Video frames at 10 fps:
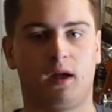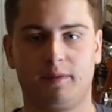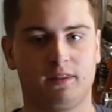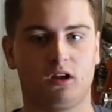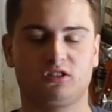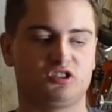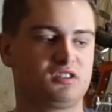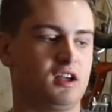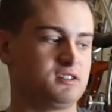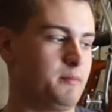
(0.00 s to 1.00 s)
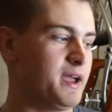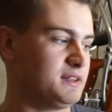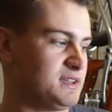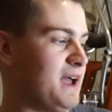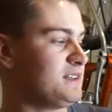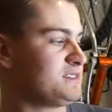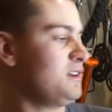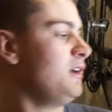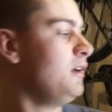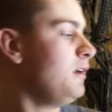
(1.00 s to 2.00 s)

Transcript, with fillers: I mean, there's just tons of baits. As